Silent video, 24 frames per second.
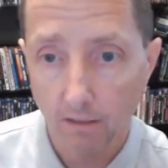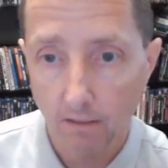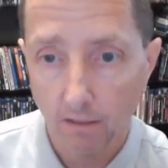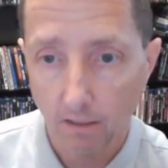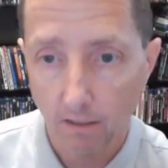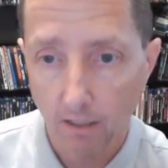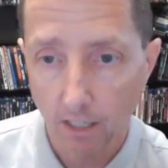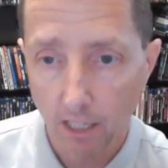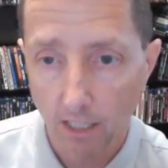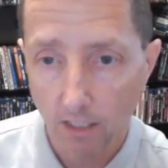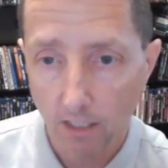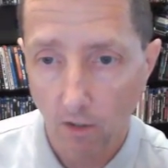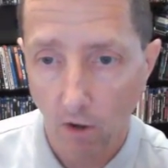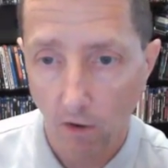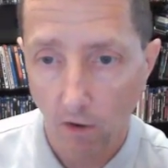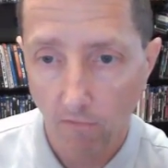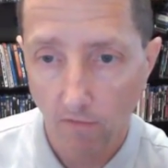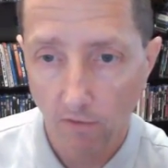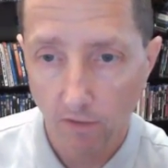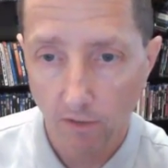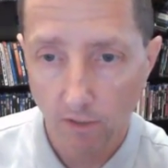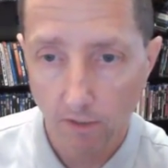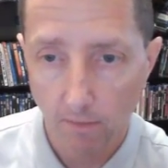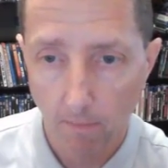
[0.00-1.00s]
He's
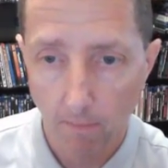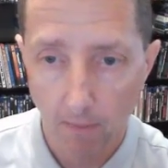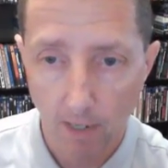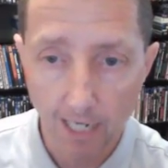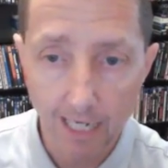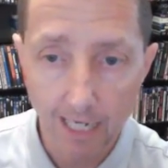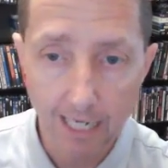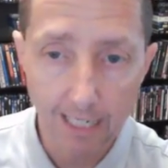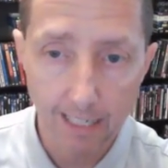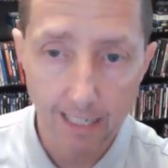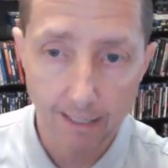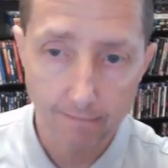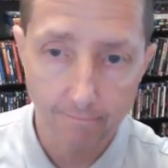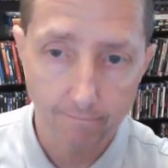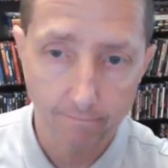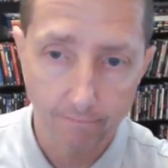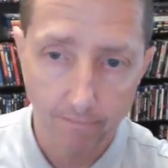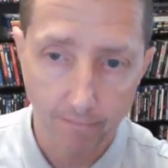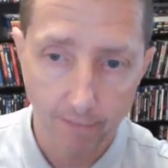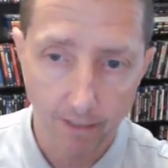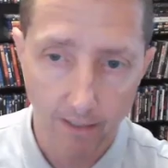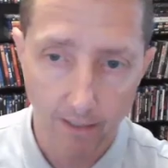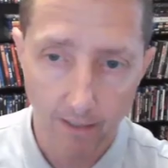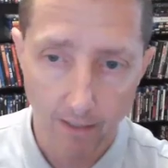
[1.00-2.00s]
offered some money,
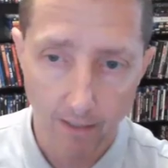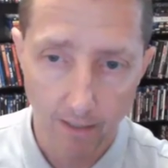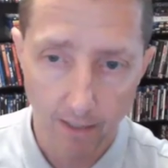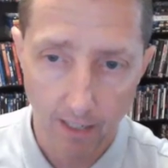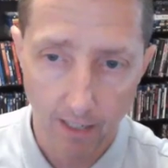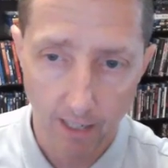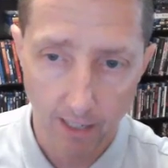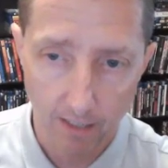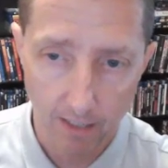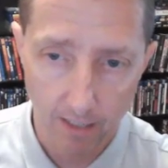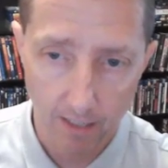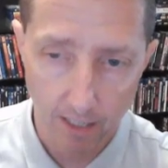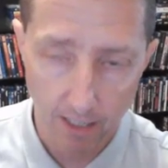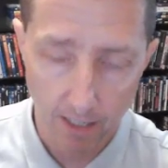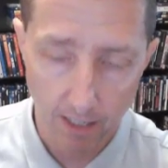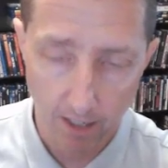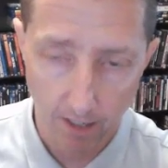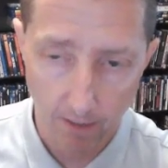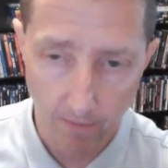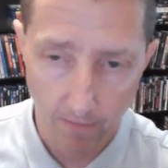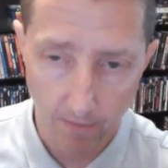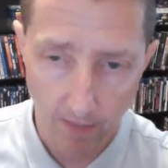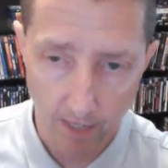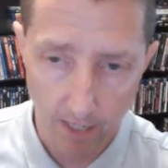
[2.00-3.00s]
and
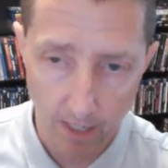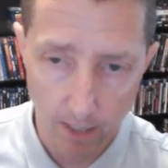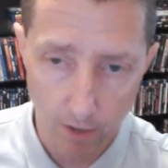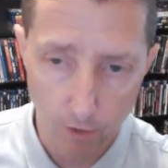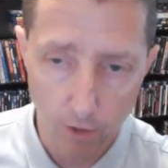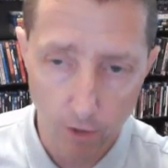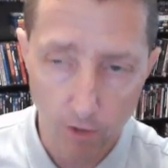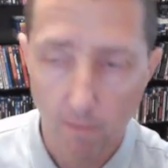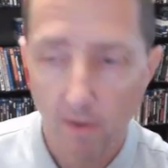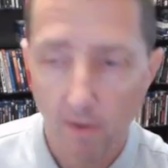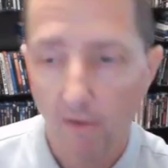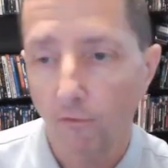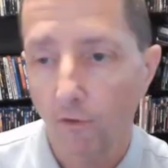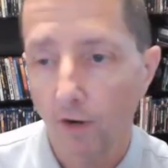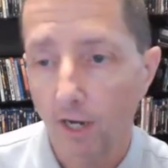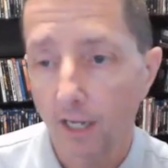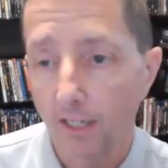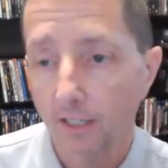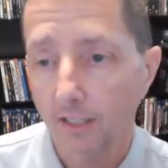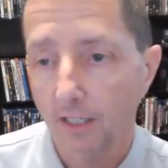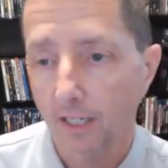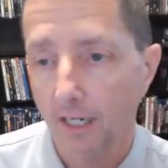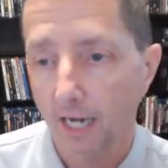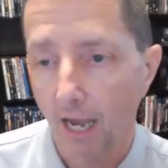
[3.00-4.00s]
they used to be
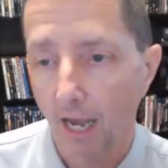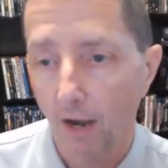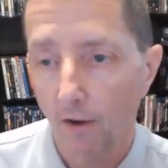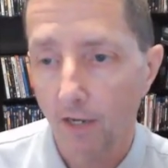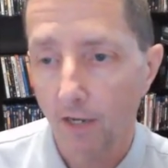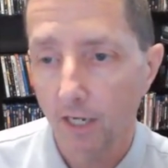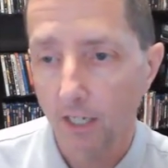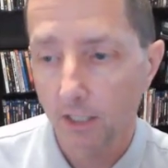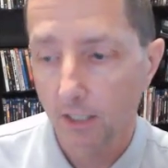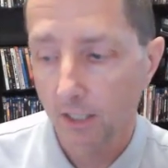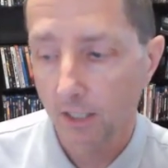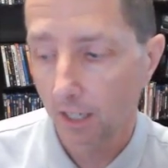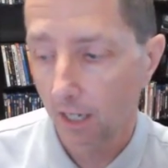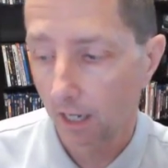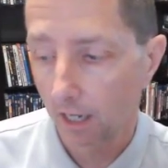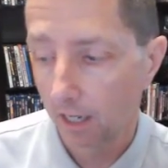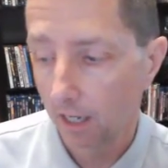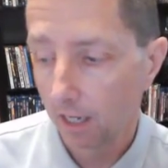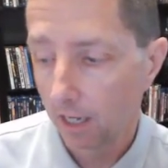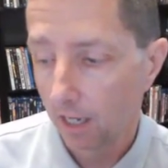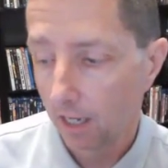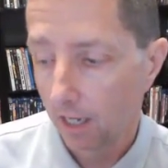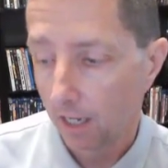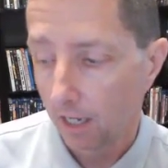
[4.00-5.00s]
friends, and now he's
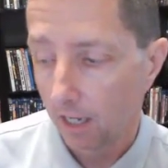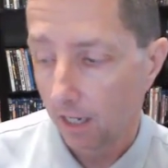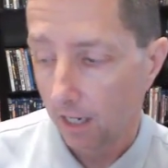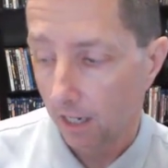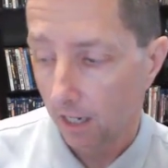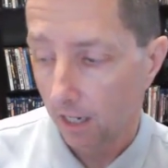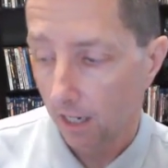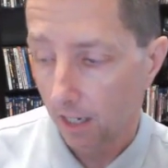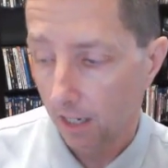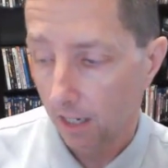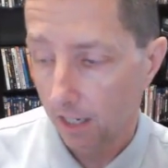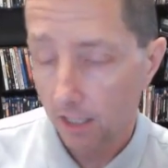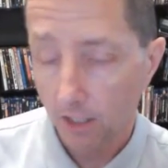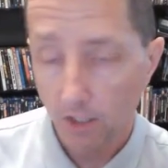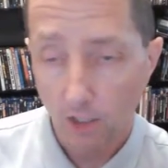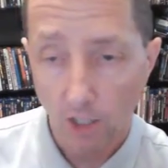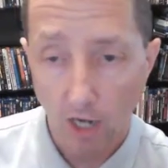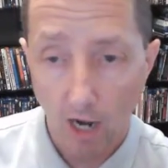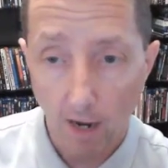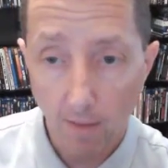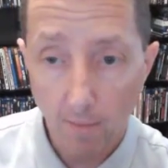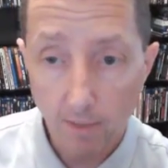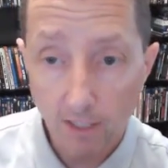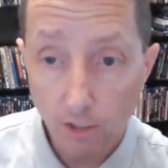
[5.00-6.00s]
his
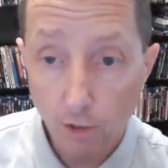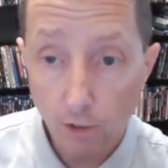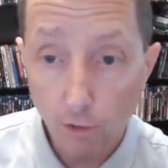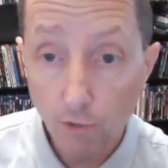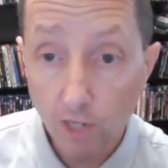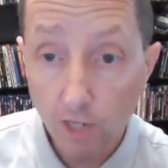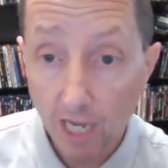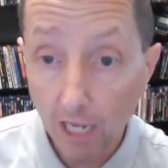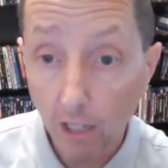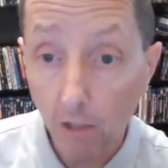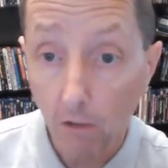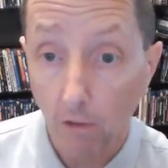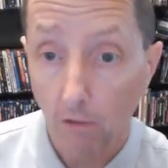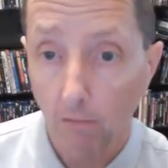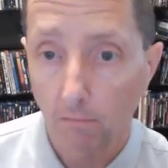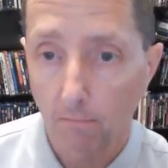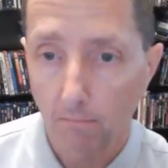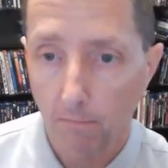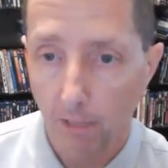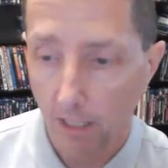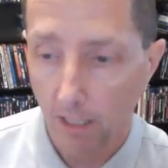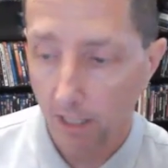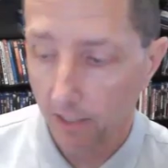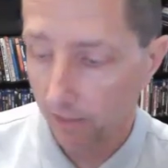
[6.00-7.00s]
job is to kill
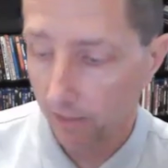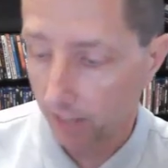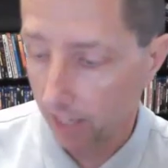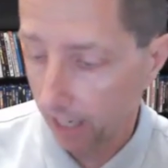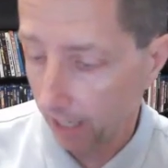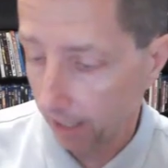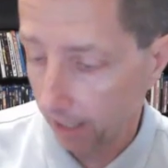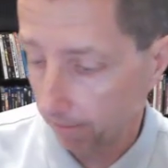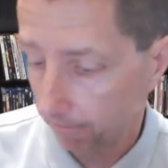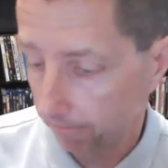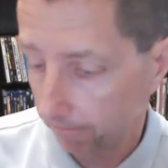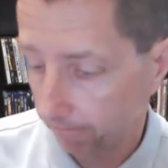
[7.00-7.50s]
Billy the Kid.